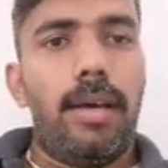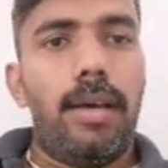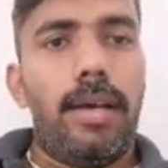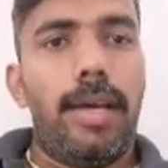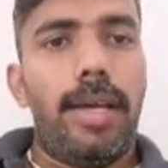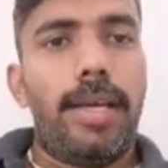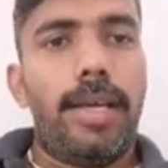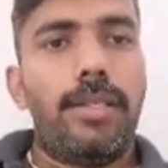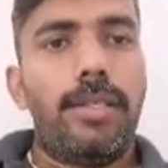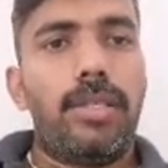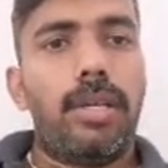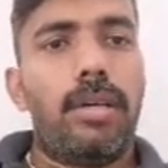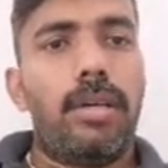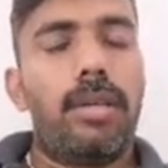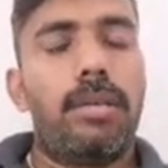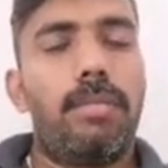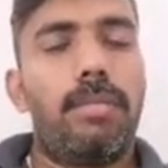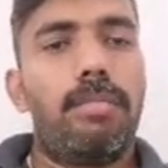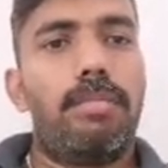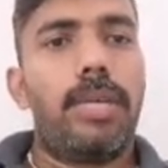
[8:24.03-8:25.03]
And
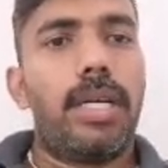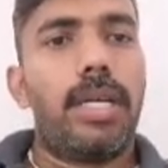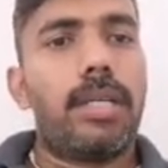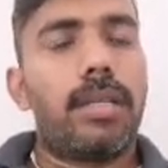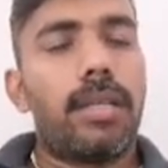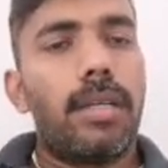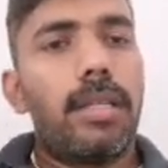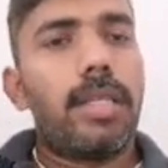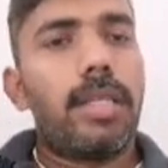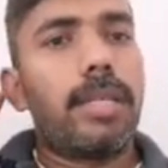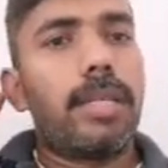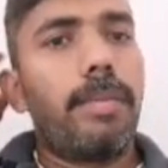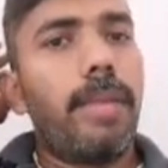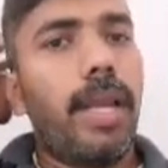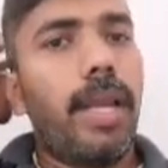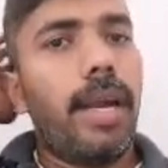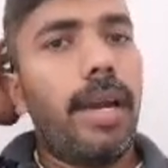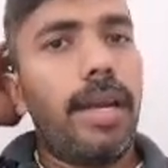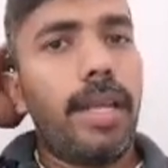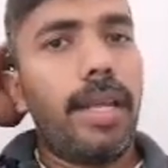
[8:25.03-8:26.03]
but the
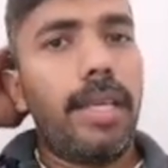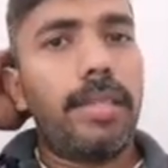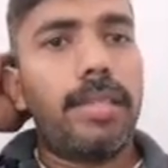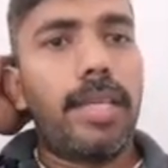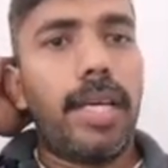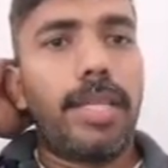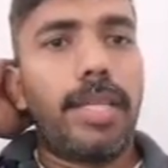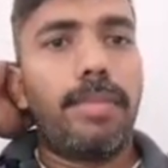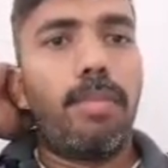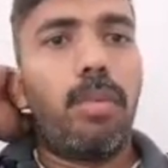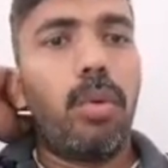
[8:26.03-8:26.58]
similarity is that